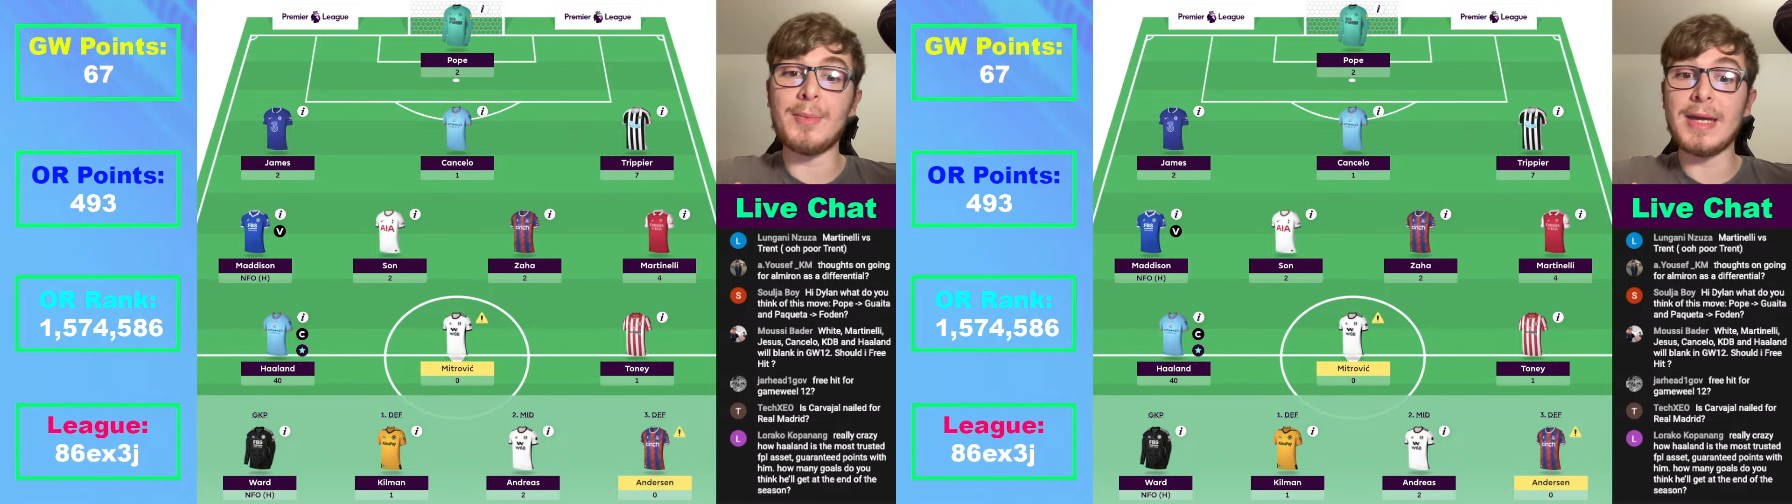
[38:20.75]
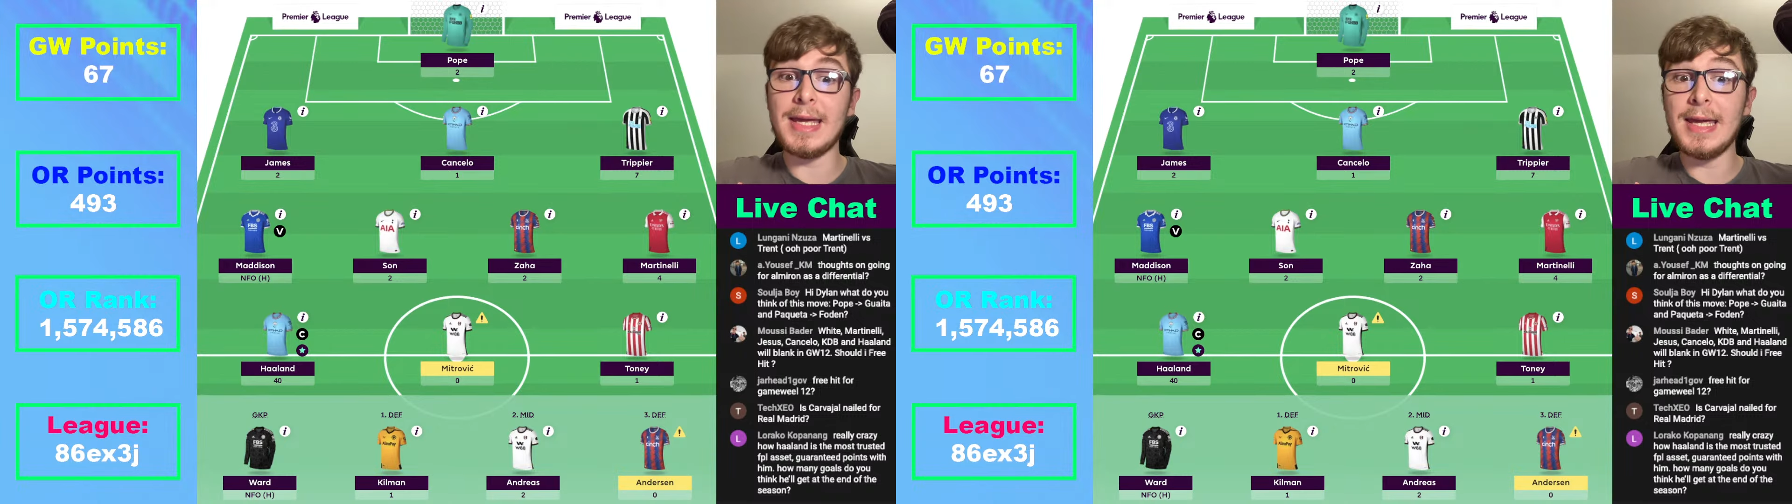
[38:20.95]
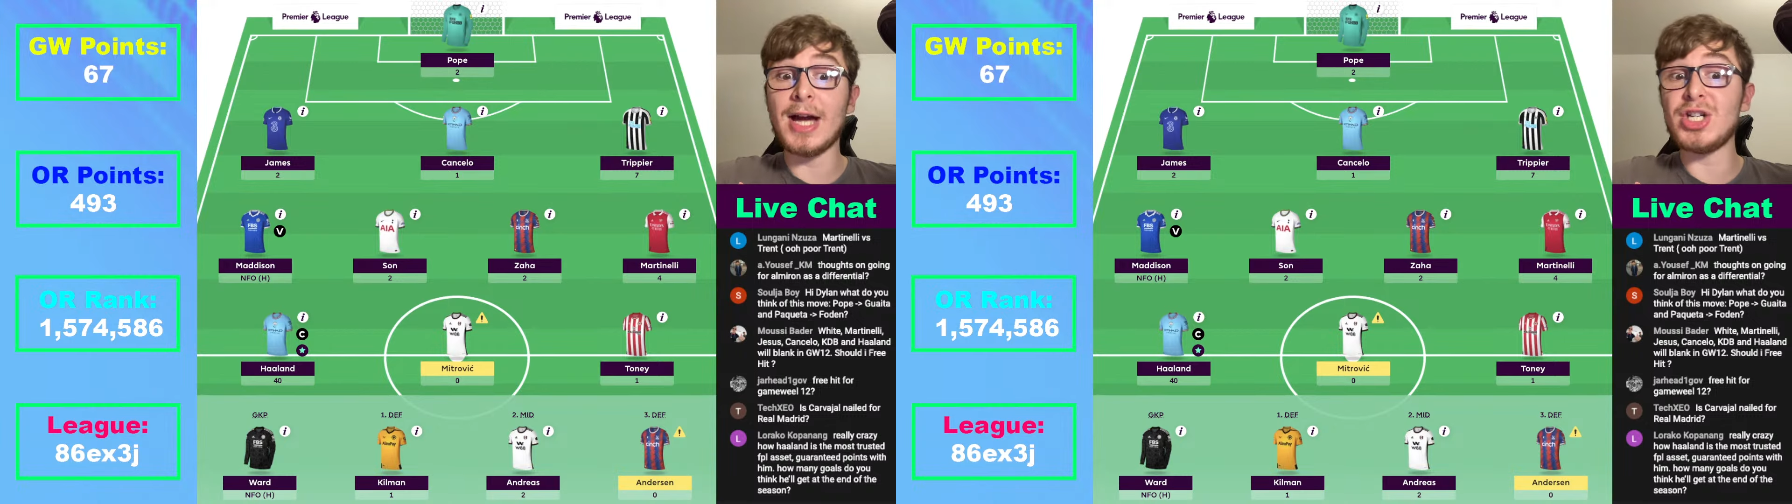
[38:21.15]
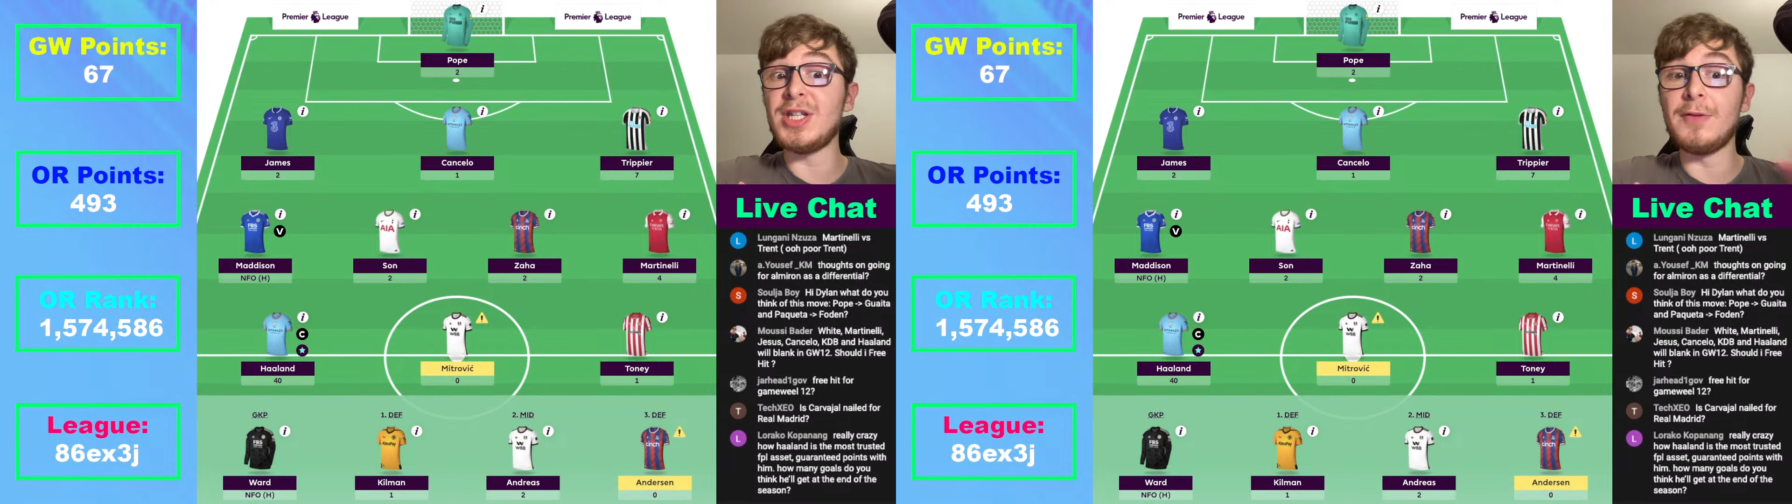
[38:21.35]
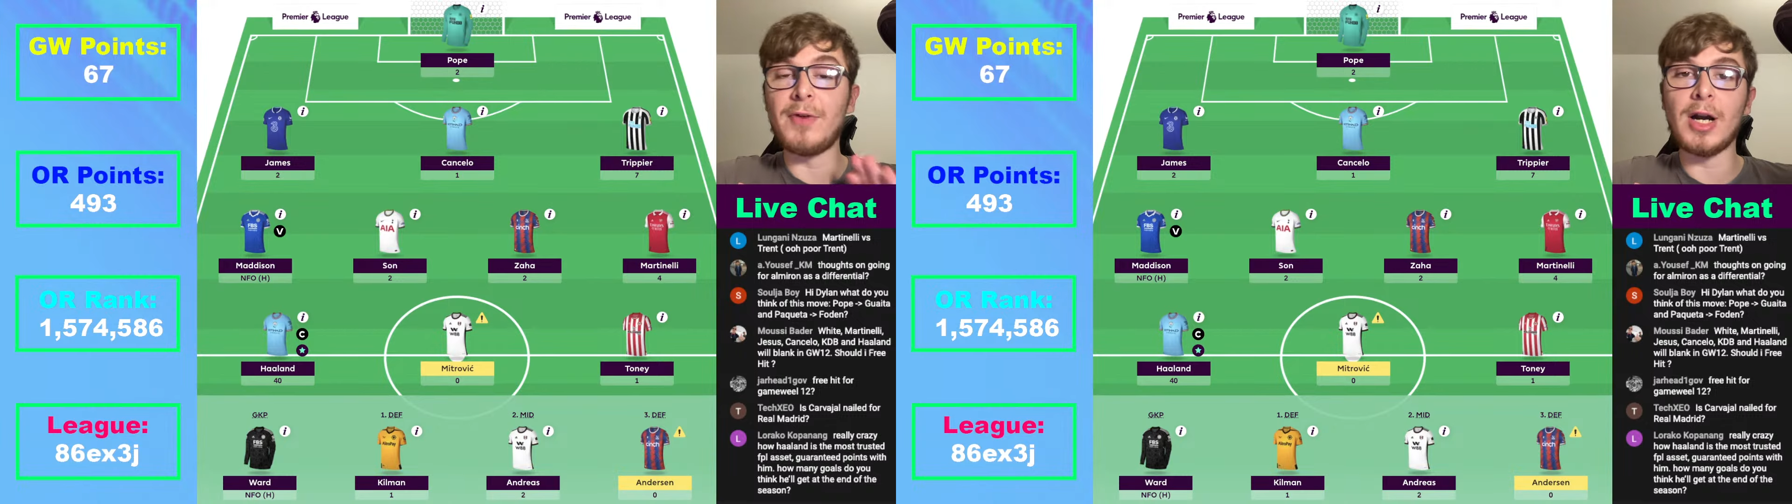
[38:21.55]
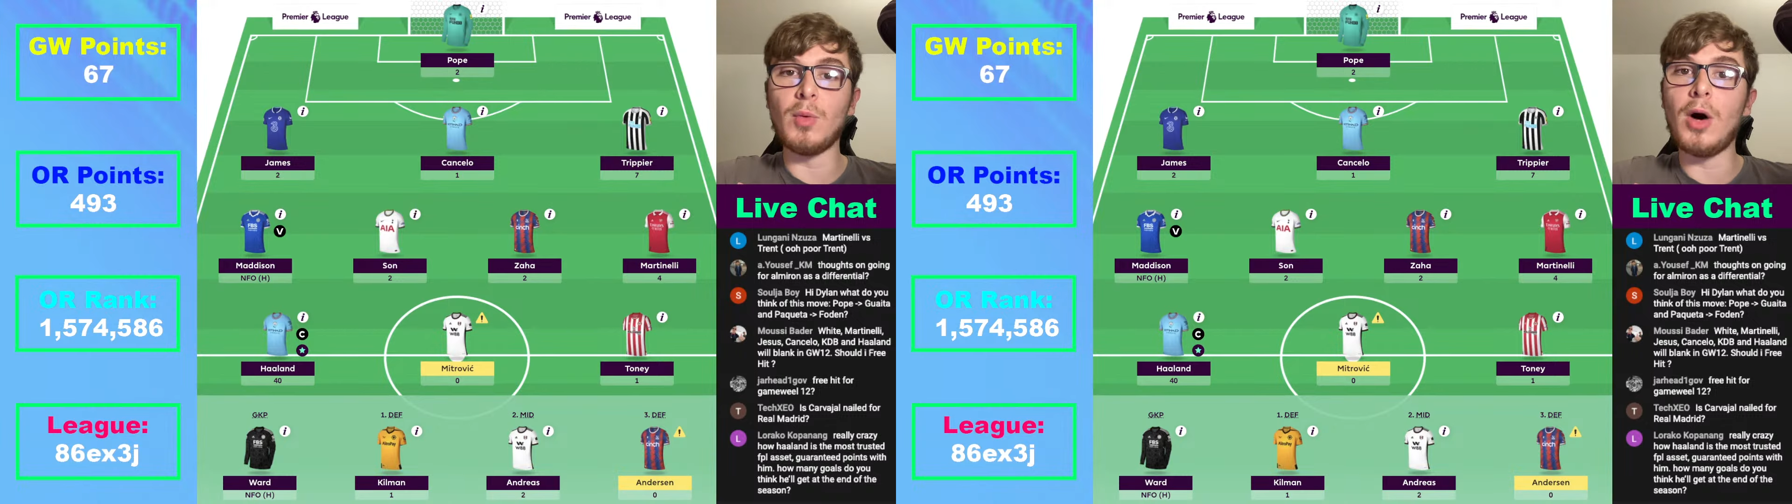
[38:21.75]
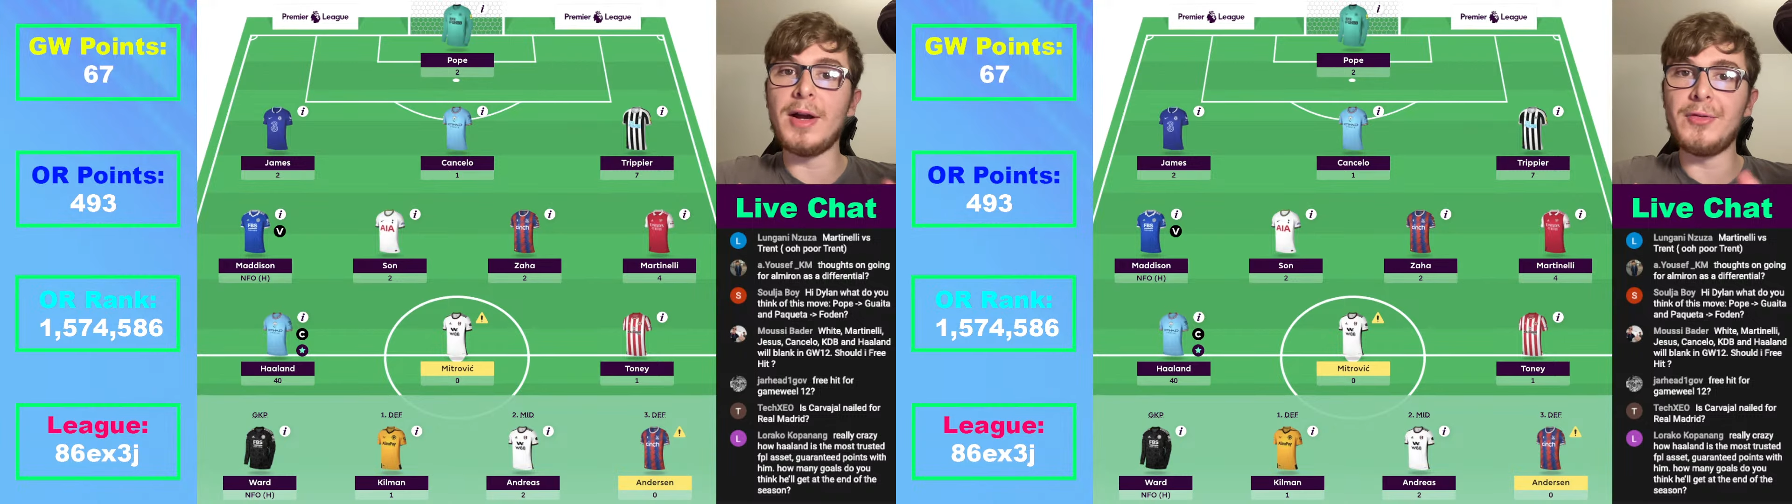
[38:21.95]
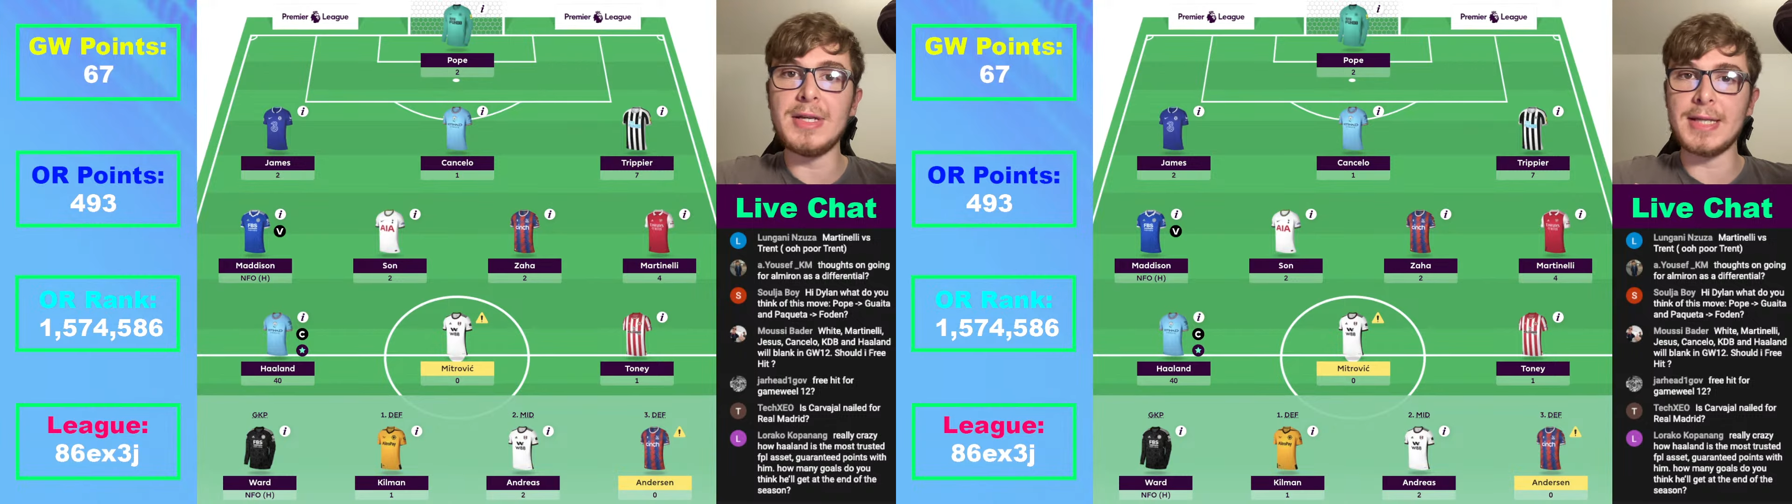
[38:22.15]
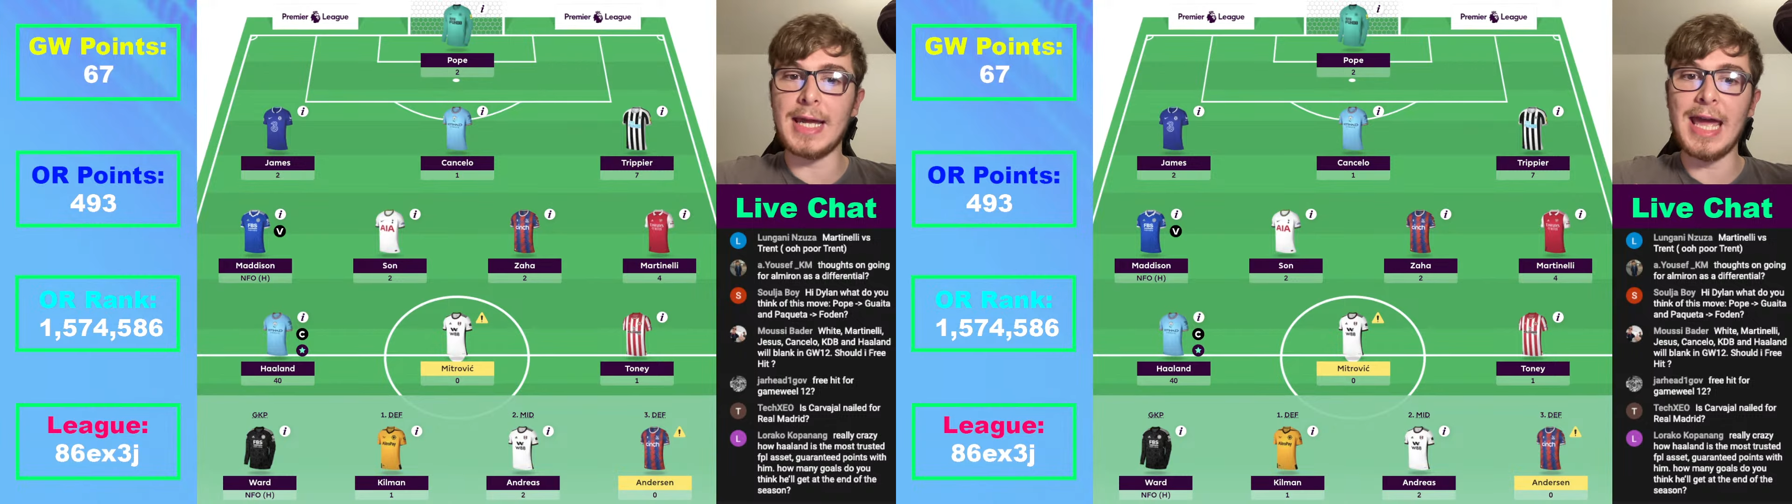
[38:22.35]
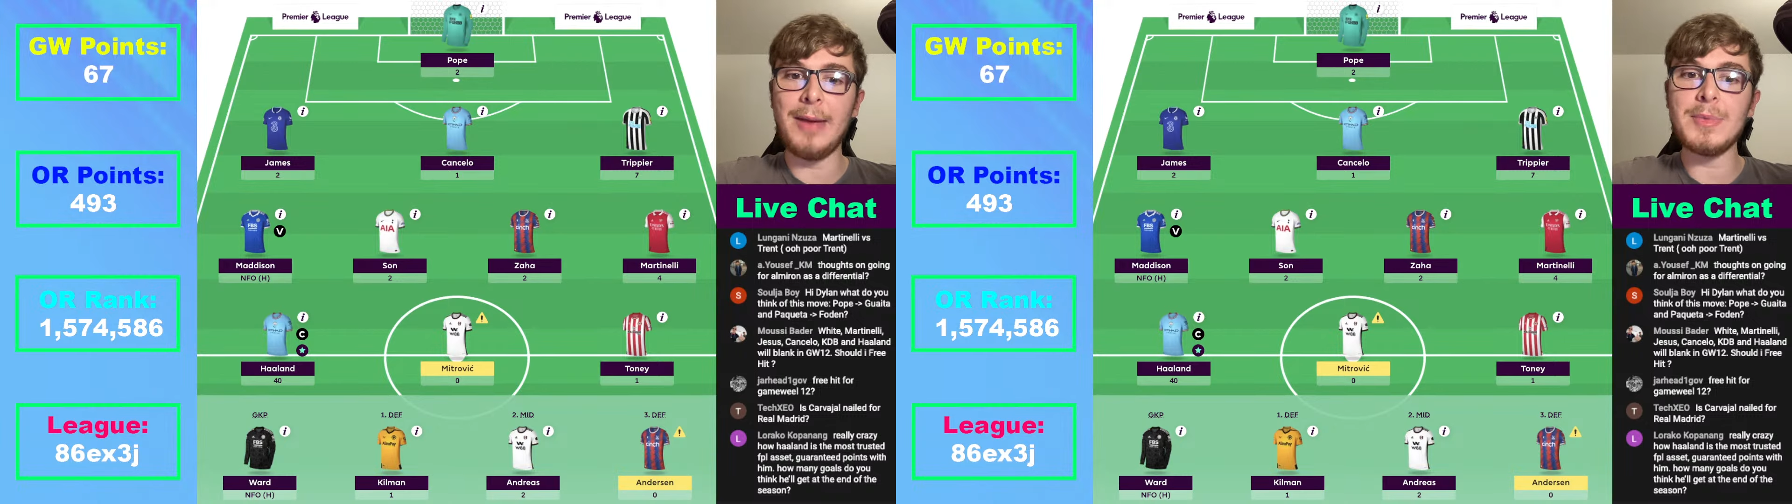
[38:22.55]
He actually did very well in recent
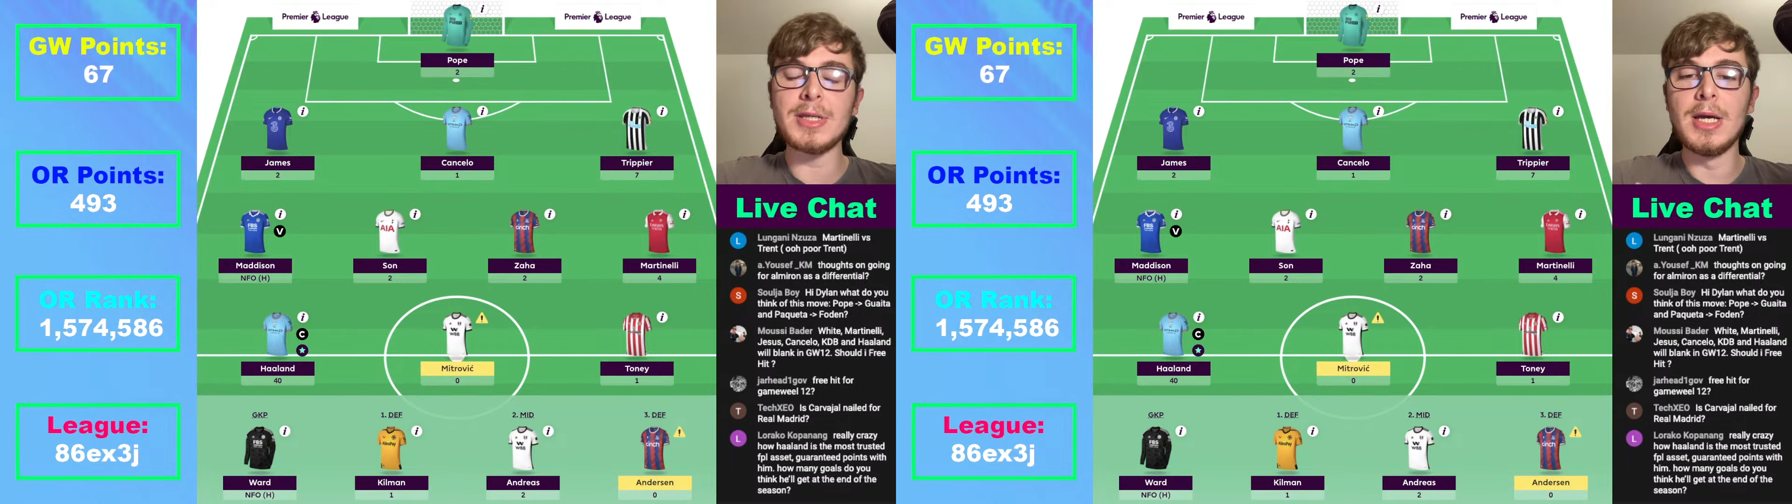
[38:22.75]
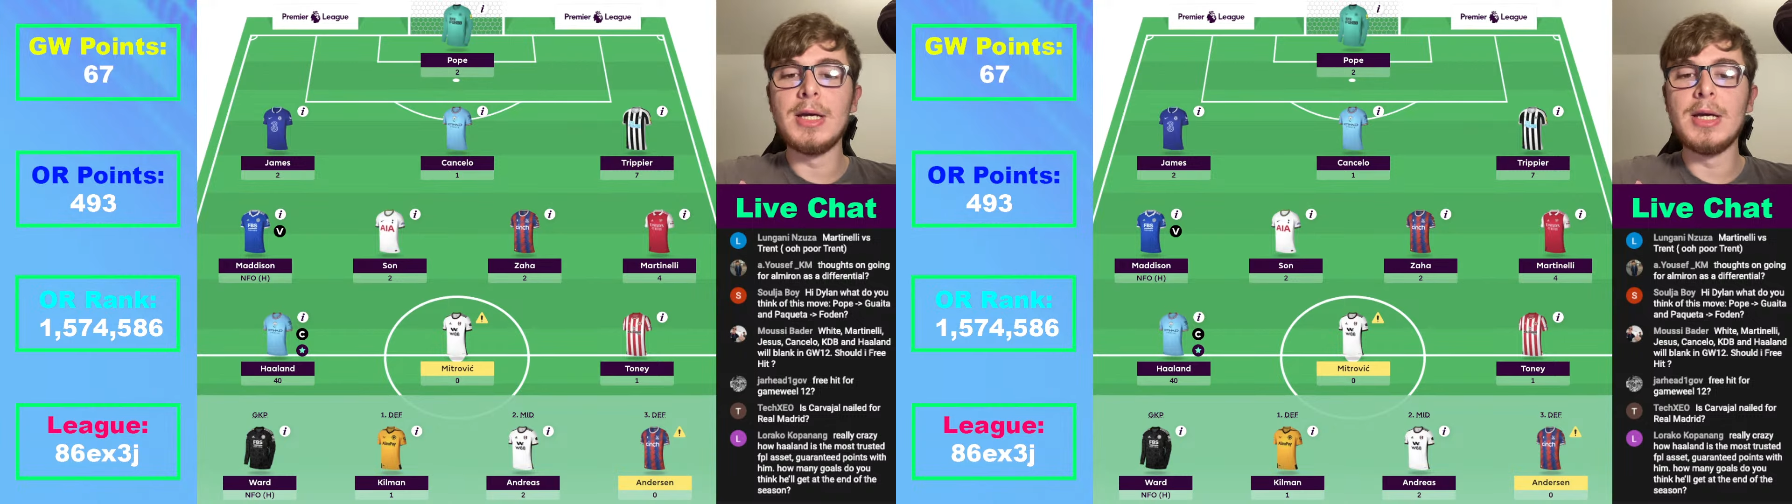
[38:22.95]
games,